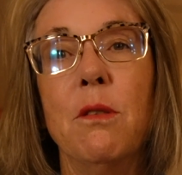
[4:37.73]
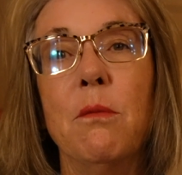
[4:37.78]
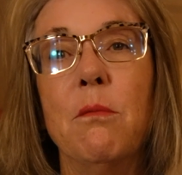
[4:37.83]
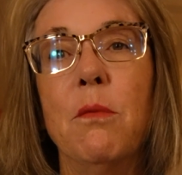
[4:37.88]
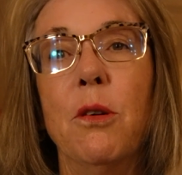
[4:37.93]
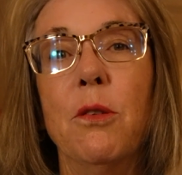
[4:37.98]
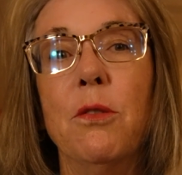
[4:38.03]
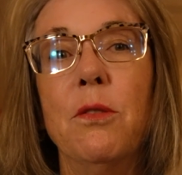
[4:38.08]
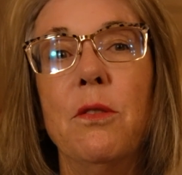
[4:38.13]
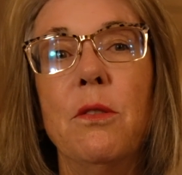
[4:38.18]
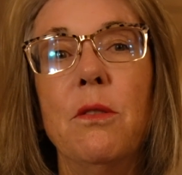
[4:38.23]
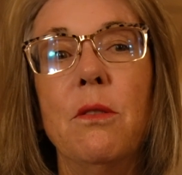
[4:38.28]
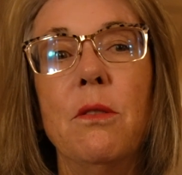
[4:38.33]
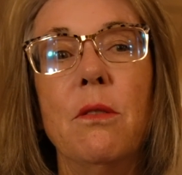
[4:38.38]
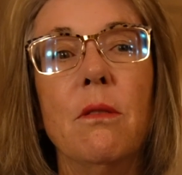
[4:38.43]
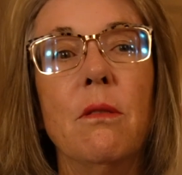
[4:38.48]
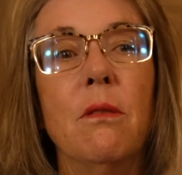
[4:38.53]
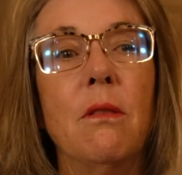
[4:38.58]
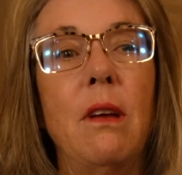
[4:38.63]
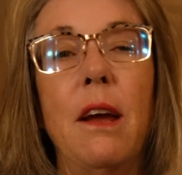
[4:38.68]
most
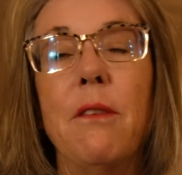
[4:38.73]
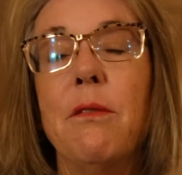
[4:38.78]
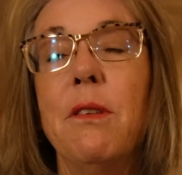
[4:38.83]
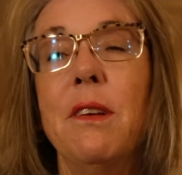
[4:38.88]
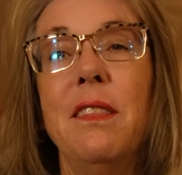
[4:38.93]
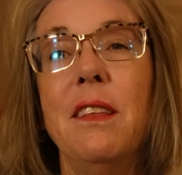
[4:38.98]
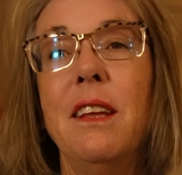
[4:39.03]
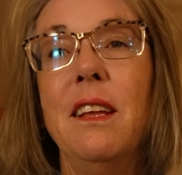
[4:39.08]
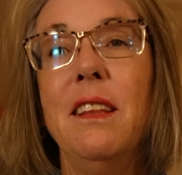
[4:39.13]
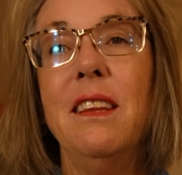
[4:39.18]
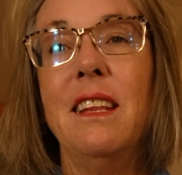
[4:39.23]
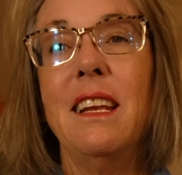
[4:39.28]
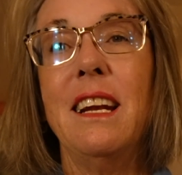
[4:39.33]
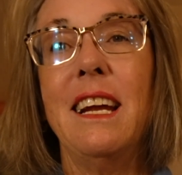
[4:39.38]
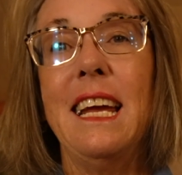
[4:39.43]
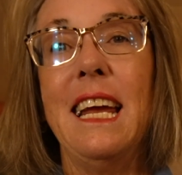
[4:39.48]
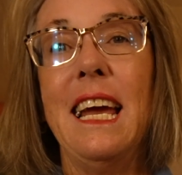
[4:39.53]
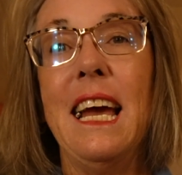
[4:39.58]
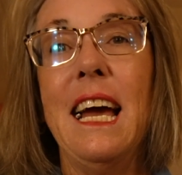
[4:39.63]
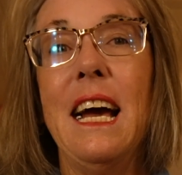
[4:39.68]
everything that
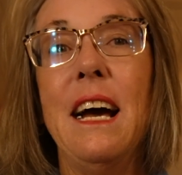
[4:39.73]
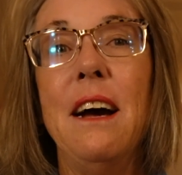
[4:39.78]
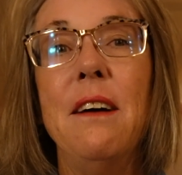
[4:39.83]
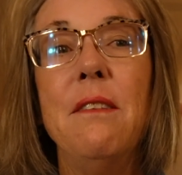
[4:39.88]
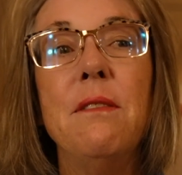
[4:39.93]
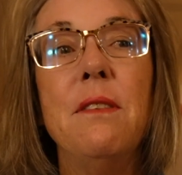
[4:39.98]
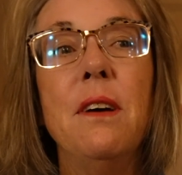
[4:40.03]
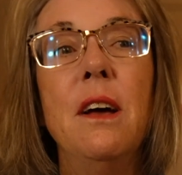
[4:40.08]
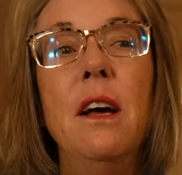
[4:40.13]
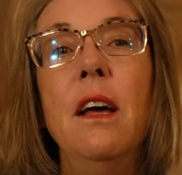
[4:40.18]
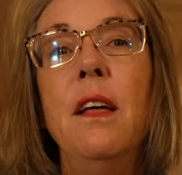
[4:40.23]
I have.